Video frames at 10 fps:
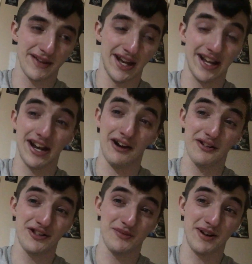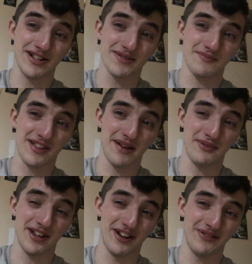I care too much sometimes,
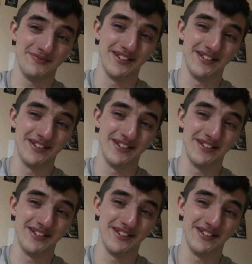I know.